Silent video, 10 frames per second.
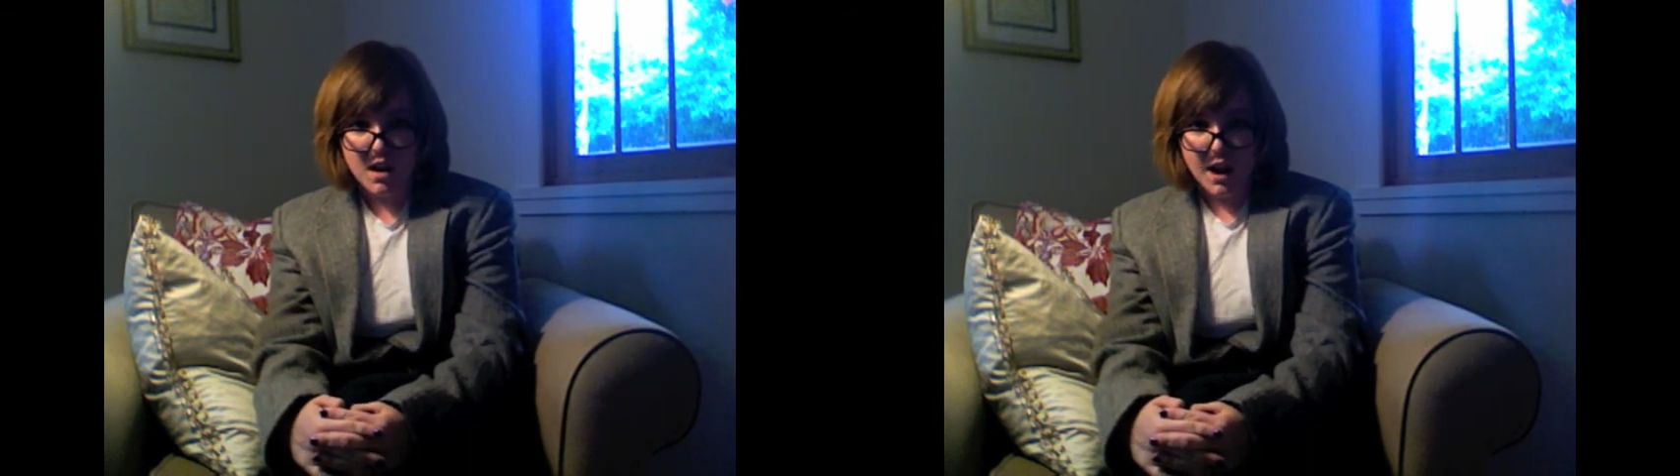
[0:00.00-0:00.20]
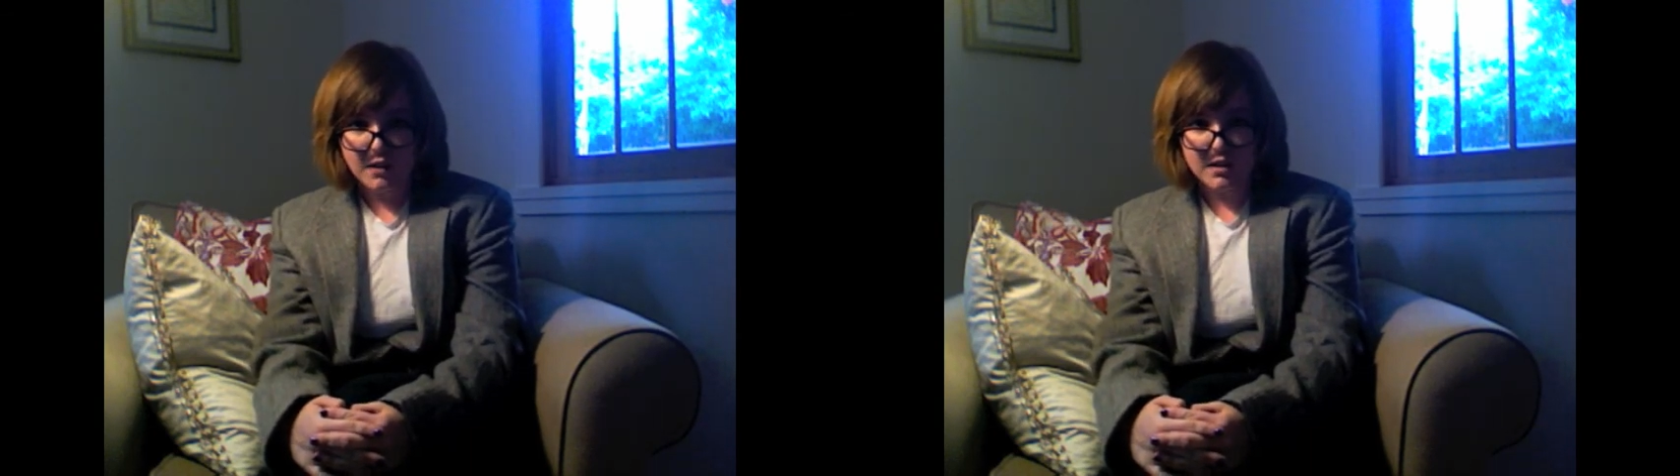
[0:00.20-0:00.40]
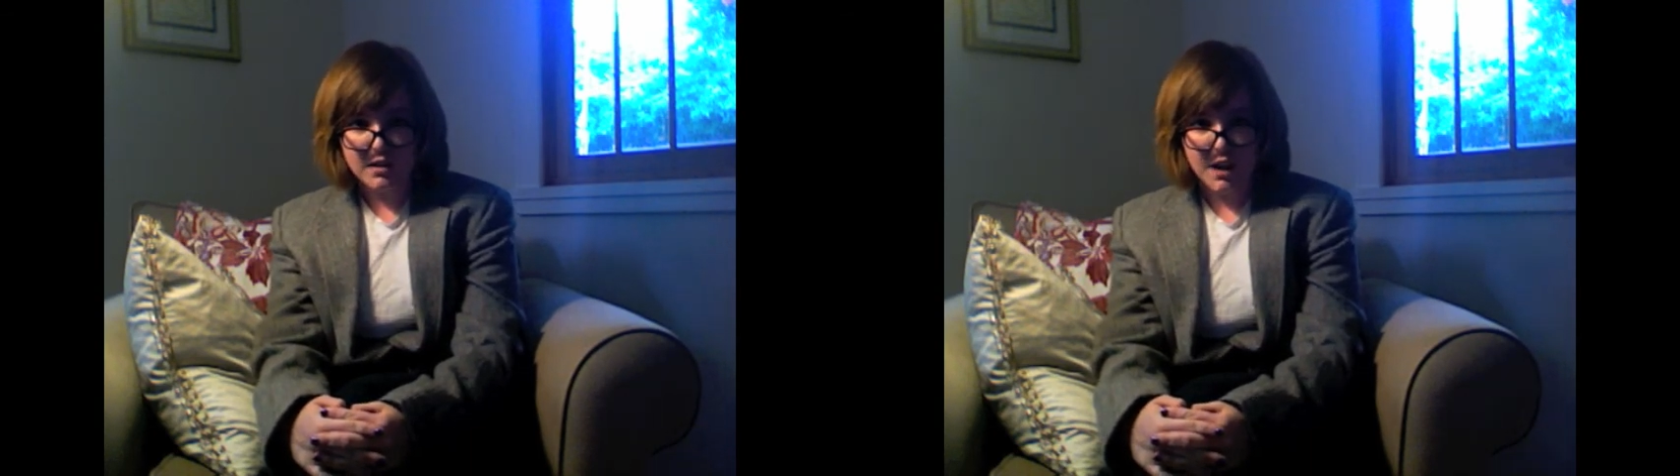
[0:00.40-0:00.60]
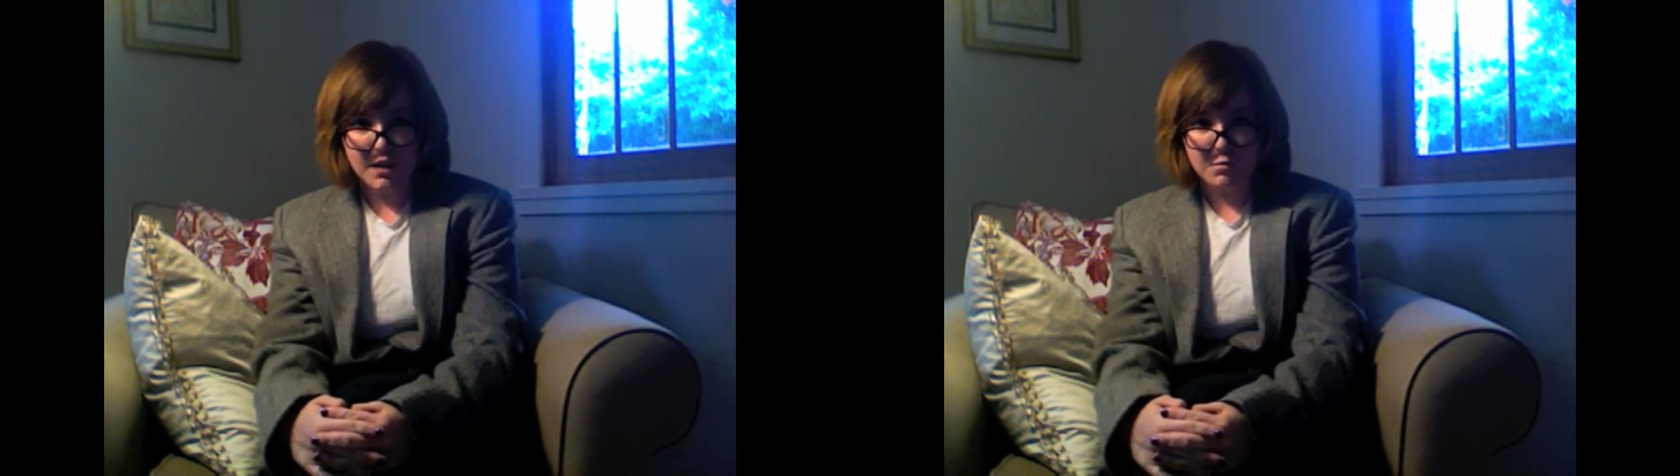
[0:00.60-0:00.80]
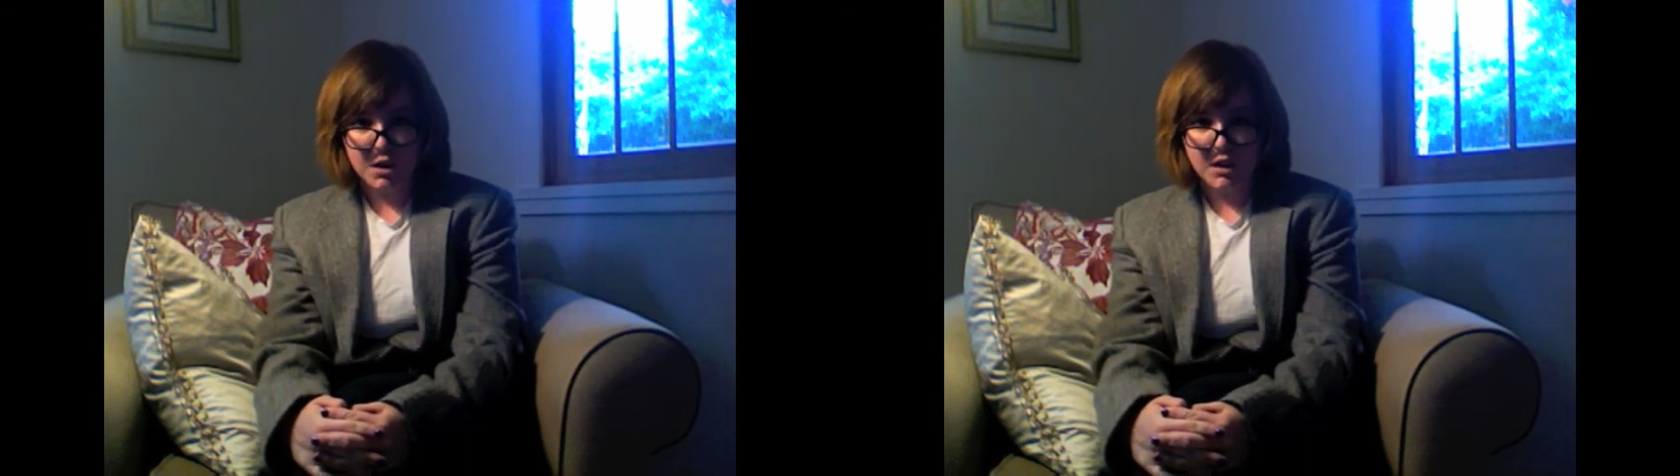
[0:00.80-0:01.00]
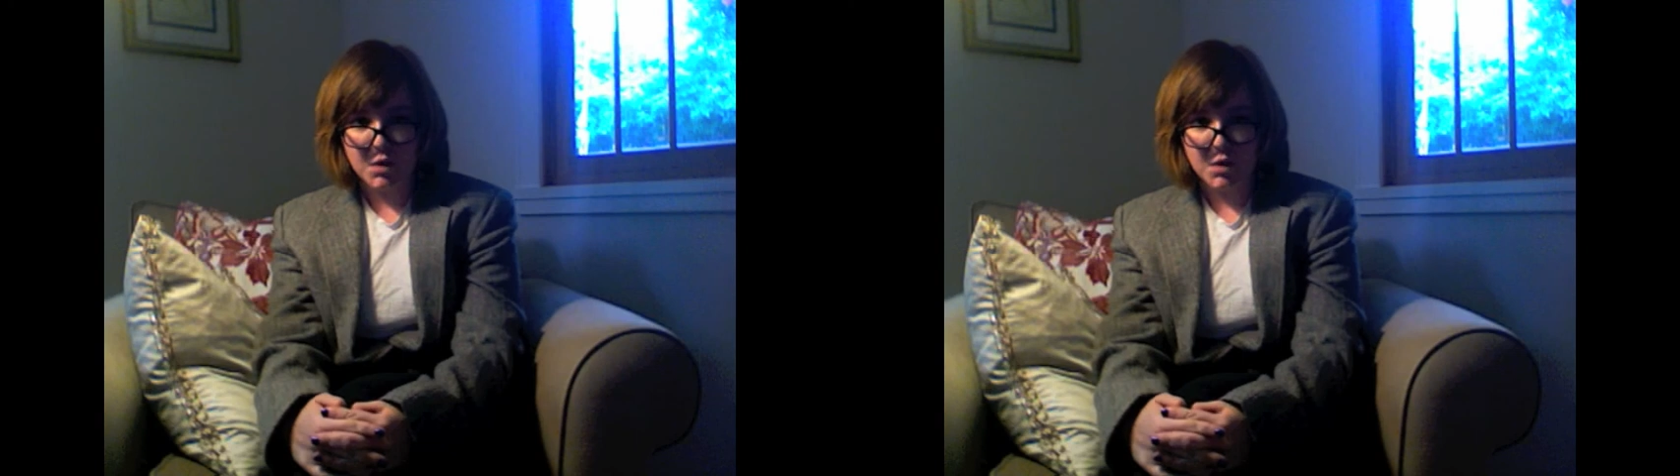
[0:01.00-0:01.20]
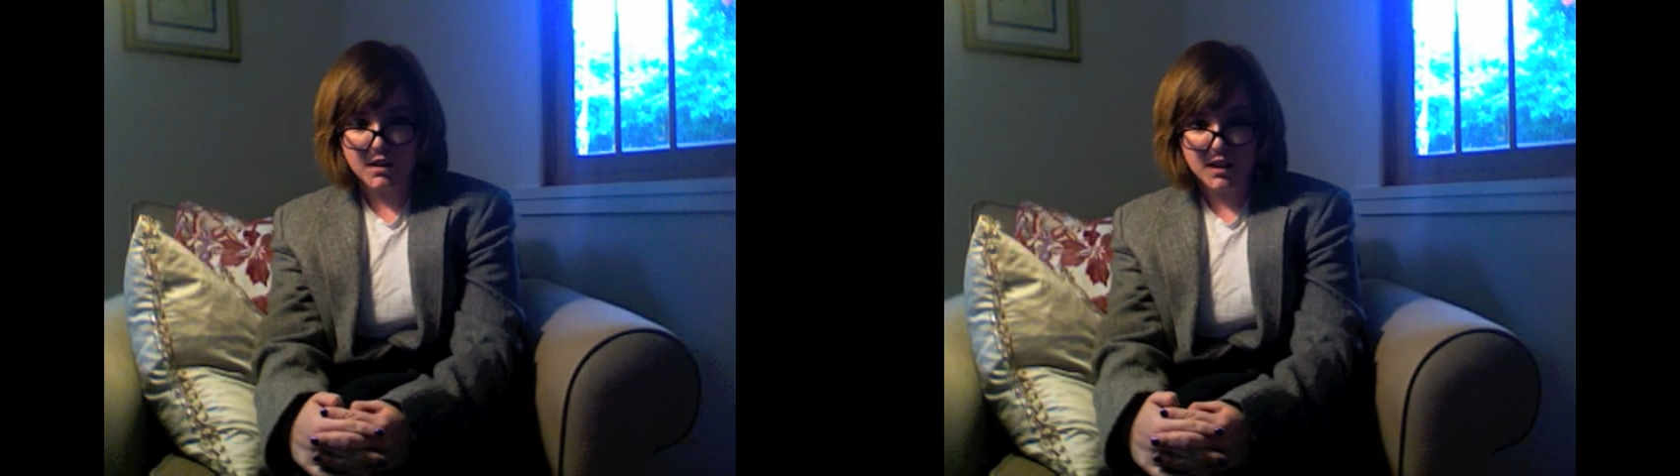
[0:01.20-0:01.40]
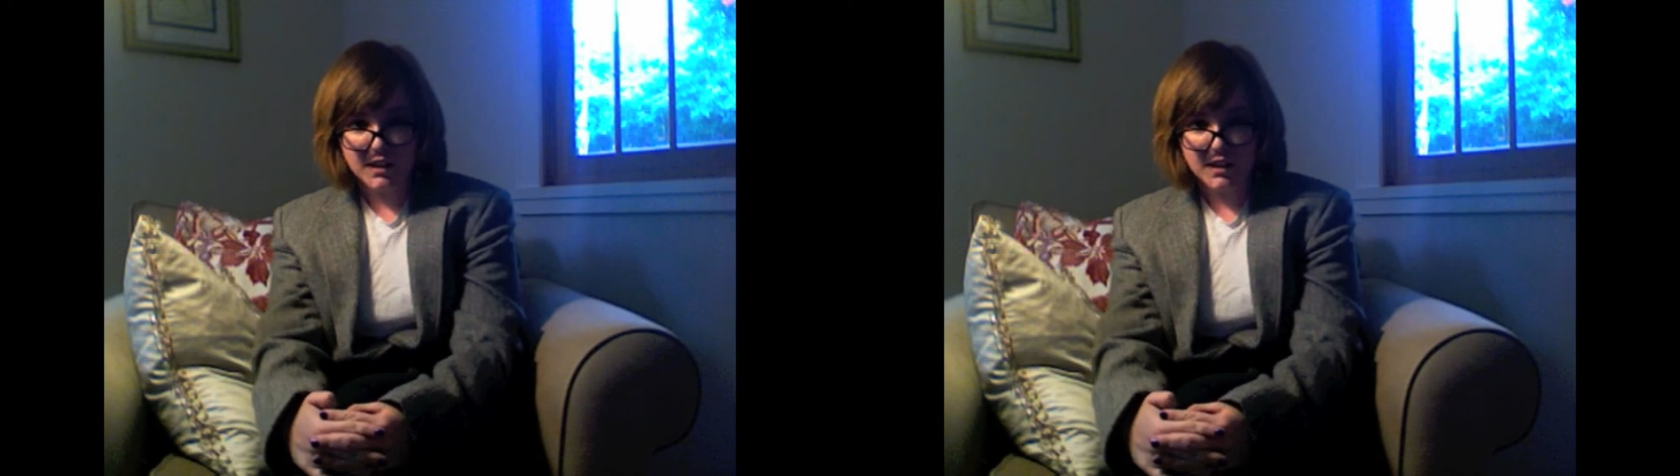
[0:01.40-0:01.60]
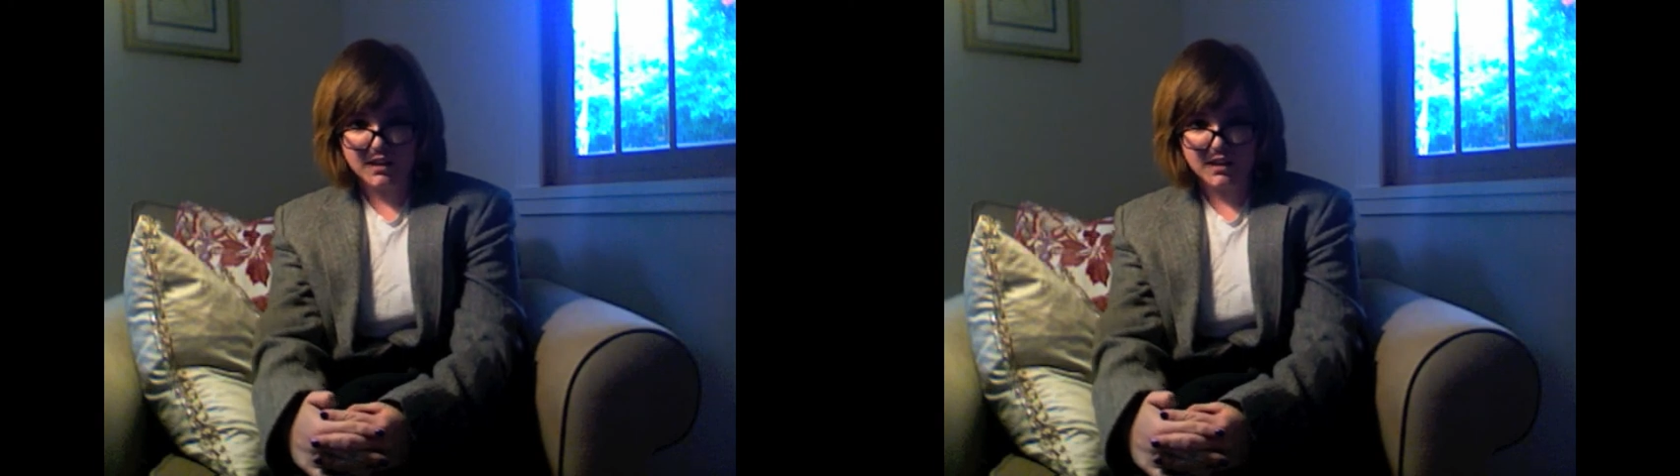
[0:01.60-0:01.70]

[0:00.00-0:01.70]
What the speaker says: Outside of party politics,